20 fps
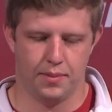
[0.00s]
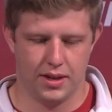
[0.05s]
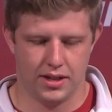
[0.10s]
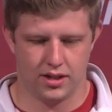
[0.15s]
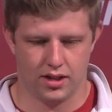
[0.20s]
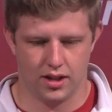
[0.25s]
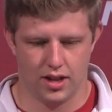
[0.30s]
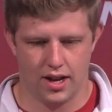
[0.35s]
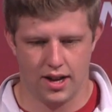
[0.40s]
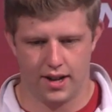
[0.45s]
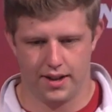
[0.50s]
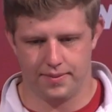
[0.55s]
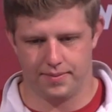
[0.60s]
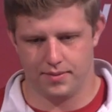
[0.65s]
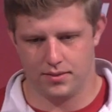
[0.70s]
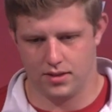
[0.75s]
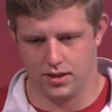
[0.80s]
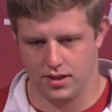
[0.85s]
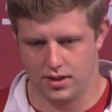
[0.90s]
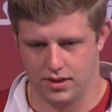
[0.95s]
It means a
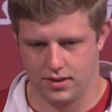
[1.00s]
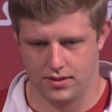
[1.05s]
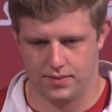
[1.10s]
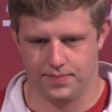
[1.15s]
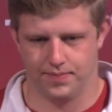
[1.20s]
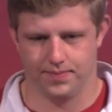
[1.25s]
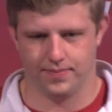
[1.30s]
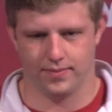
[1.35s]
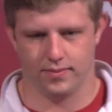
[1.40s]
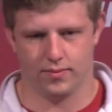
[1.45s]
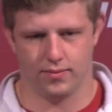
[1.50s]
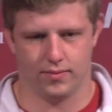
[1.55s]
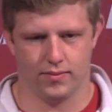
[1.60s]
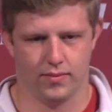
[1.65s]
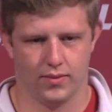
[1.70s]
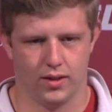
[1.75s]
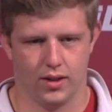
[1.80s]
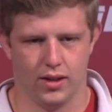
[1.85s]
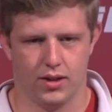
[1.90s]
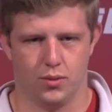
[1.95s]
lot.
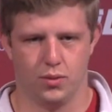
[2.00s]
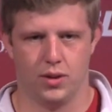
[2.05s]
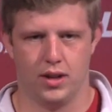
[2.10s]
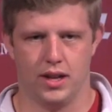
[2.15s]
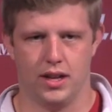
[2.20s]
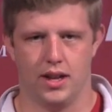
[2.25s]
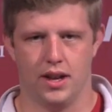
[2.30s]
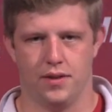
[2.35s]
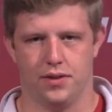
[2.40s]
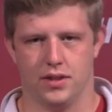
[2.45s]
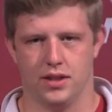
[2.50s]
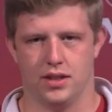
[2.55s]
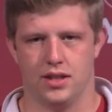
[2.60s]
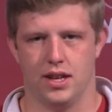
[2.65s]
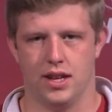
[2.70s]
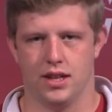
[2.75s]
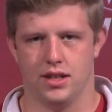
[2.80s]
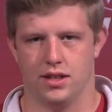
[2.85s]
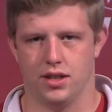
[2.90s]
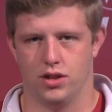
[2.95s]
We definitely
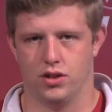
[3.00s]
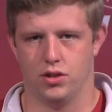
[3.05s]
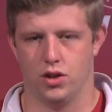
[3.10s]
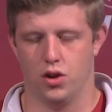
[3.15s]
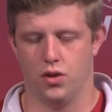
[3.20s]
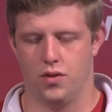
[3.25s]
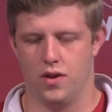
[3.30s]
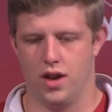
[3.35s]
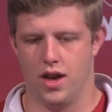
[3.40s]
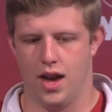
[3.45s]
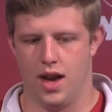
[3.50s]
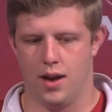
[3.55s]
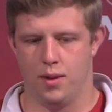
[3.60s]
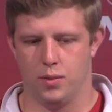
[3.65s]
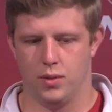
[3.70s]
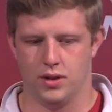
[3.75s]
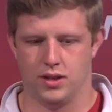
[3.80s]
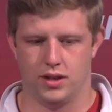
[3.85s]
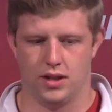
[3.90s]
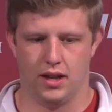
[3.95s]
see it as a trophy game.
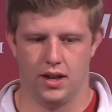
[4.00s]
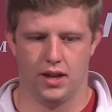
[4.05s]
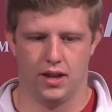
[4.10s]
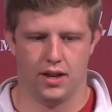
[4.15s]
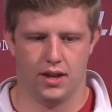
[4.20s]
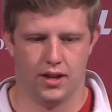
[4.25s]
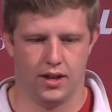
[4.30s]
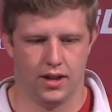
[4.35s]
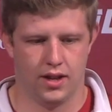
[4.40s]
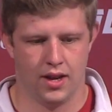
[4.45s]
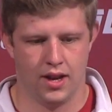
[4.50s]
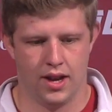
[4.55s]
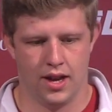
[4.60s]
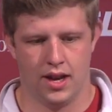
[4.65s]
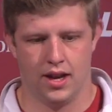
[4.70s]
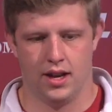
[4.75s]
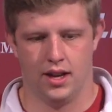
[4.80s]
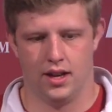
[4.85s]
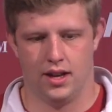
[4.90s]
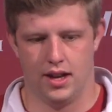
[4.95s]
We see it
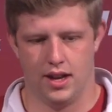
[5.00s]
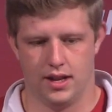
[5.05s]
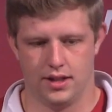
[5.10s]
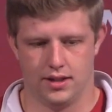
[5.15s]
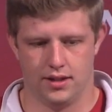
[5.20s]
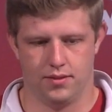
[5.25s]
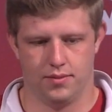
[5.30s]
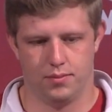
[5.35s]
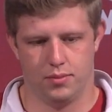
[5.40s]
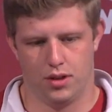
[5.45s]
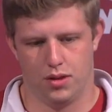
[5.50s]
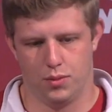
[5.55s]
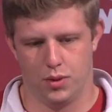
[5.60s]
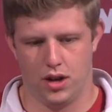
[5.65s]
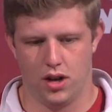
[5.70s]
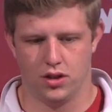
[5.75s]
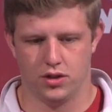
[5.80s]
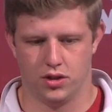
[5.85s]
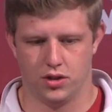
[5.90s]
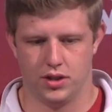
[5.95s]
as, but we
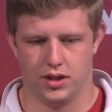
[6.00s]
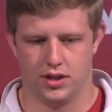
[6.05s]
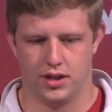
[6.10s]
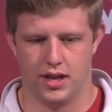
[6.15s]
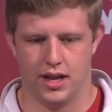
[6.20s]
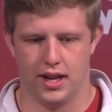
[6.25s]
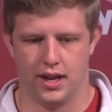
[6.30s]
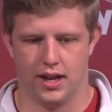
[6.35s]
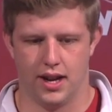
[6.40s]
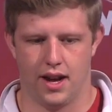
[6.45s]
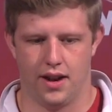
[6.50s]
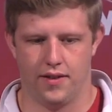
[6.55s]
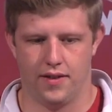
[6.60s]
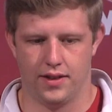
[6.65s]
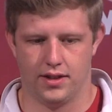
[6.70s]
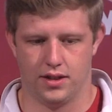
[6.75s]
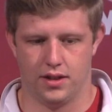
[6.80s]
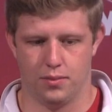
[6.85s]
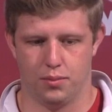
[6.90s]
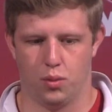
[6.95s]
also just see it kind of
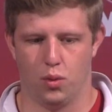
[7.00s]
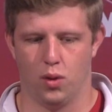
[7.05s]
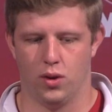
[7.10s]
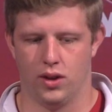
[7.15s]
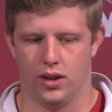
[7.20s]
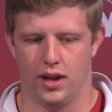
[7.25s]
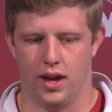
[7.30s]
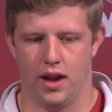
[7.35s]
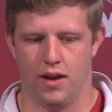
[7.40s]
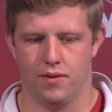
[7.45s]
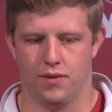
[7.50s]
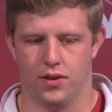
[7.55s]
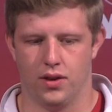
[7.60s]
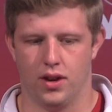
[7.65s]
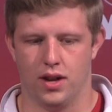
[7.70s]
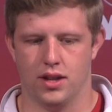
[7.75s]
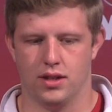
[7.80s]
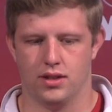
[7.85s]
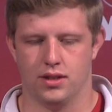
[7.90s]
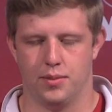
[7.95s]
as an important game for
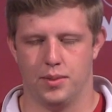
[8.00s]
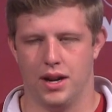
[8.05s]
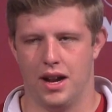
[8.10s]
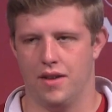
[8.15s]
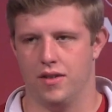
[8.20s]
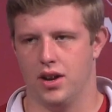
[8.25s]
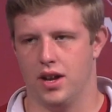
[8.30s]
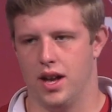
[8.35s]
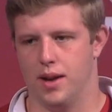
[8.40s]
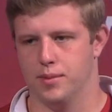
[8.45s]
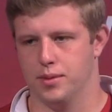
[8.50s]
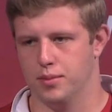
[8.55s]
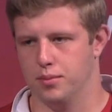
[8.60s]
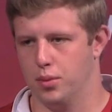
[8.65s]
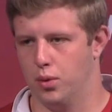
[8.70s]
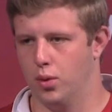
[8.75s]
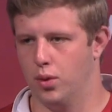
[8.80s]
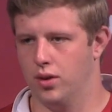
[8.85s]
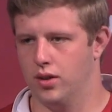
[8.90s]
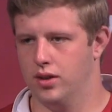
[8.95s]
us. I mean, every game's
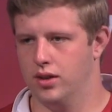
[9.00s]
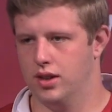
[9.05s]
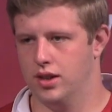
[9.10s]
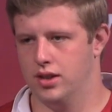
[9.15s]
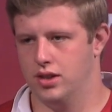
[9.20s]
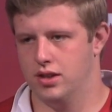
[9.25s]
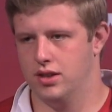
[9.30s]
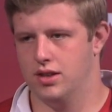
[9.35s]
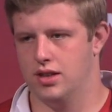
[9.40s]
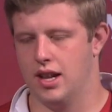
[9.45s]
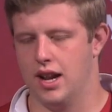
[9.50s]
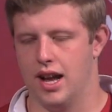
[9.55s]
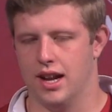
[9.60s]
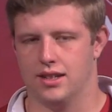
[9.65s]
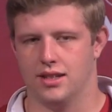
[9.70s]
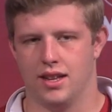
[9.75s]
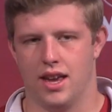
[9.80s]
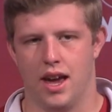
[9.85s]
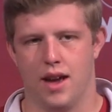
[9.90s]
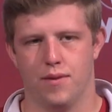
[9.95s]
important. It's just the
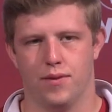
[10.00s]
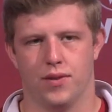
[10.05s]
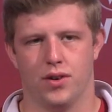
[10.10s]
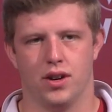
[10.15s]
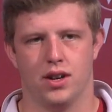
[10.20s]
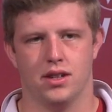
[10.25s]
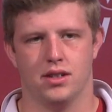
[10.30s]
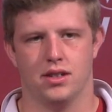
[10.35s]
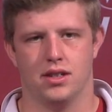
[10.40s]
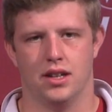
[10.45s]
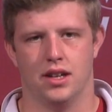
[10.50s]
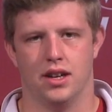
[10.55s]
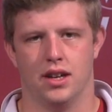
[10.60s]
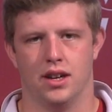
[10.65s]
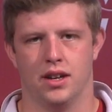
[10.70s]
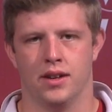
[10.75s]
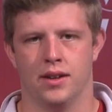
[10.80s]
next game for us, and